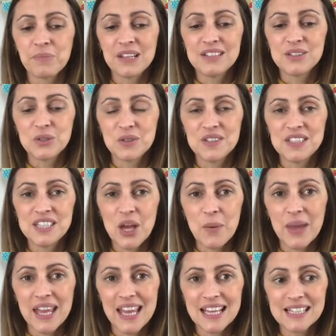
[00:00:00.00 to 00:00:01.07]
sort of
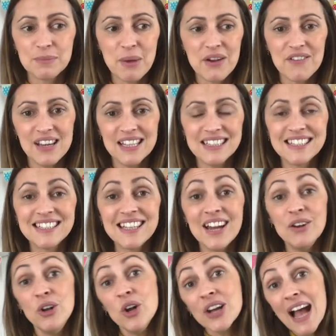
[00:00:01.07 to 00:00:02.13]
sewing experience. So
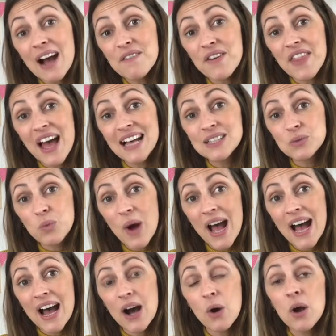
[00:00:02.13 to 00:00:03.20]
look out for that as
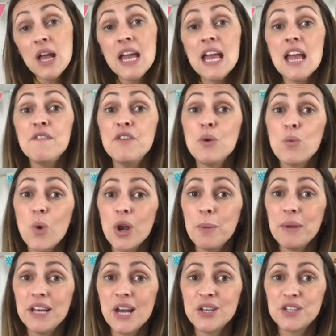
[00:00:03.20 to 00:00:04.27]
well. If you want to
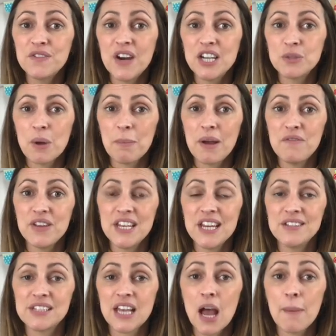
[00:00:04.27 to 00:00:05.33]
be notified when my
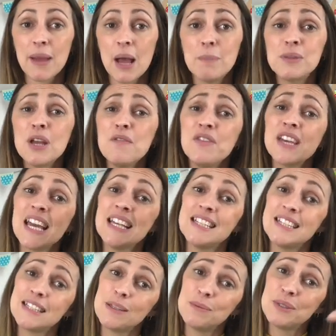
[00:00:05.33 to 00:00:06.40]
videos are coming up, don't forget
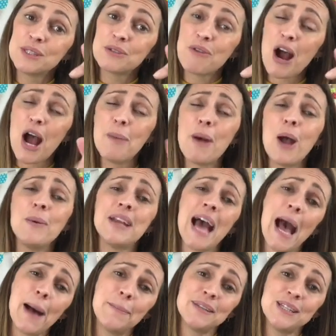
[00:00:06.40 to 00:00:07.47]
to subscribe. I would
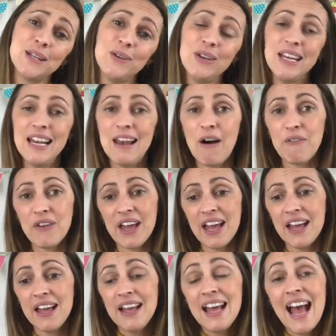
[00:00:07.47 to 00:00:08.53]
absolutely love
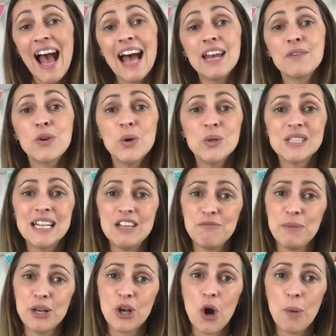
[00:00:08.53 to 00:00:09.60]
it. And of course leave
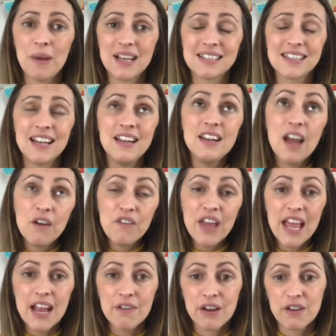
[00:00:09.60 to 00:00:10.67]
me a comment, because I love
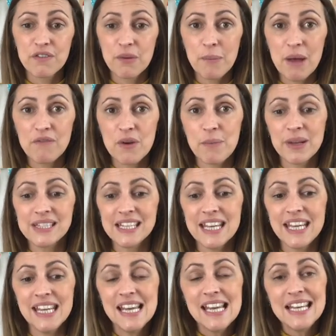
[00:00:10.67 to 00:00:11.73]
hearing from
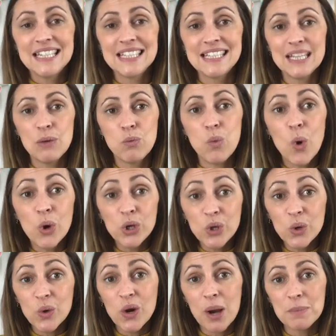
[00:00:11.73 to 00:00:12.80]
everybody to see what
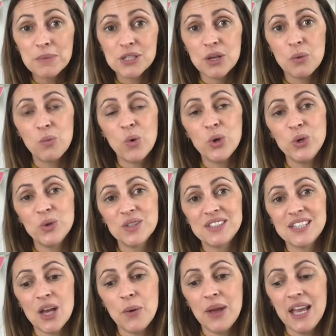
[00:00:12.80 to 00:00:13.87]
you're up to and what you're
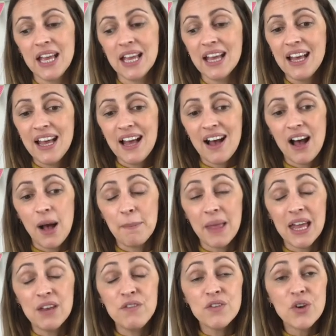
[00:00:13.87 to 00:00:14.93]
sewing.
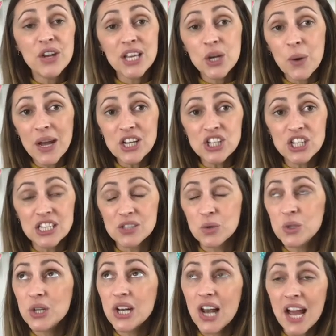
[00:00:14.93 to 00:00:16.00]
And if you've got any questions, or
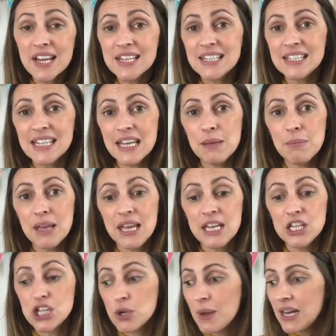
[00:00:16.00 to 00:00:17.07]
you'd like to see me
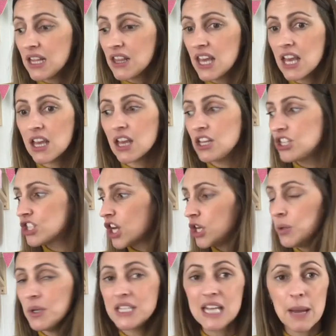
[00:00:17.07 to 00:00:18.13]
do anything, show
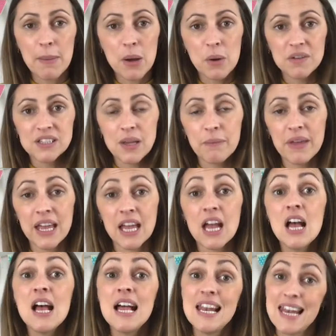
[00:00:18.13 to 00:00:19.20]
you a demo or something,
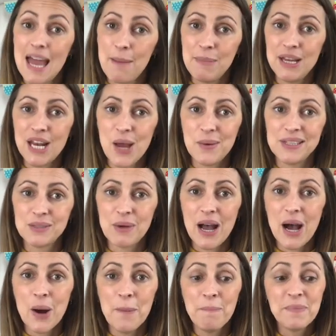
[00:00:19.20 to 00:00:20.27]
let me know as
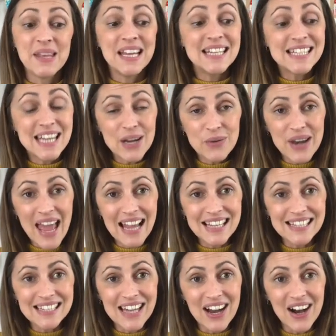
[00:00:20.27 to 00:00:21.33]
well. Until
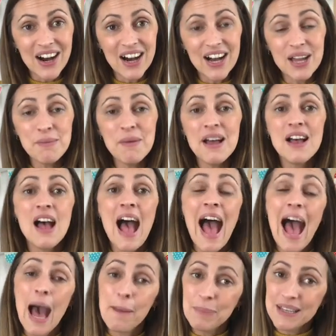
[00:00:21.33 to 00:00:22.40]
next time,
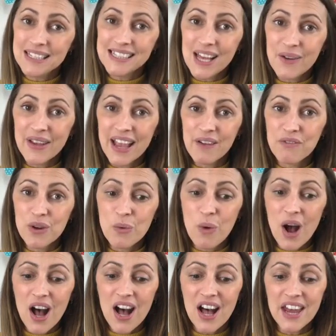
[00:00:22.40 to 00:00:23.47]
happy sewing
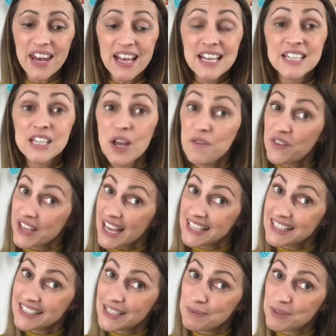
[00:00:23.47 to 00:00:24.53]
everyone. Don't forget
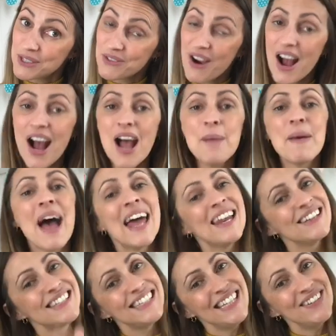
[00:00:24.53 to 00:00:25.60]
to subscribe, and
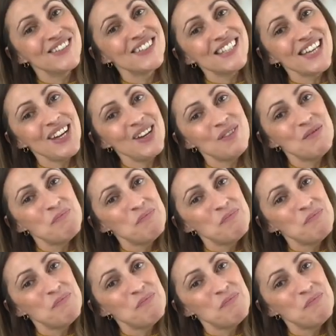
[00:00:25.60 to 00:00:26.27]
I'll see you all soon.